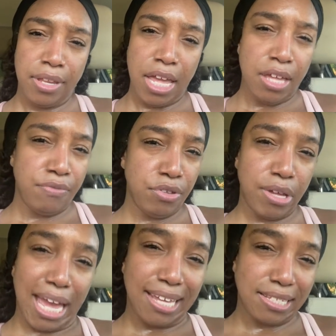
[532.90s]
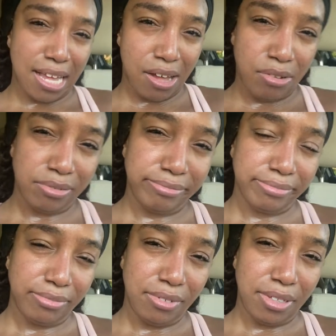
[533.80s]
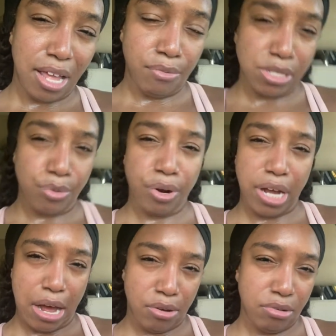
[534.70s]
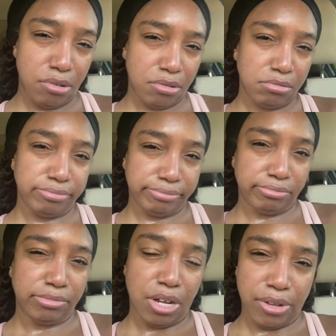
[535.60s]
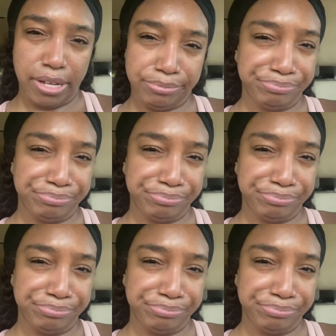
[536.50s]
If you can't tell, that was a workout. Okay?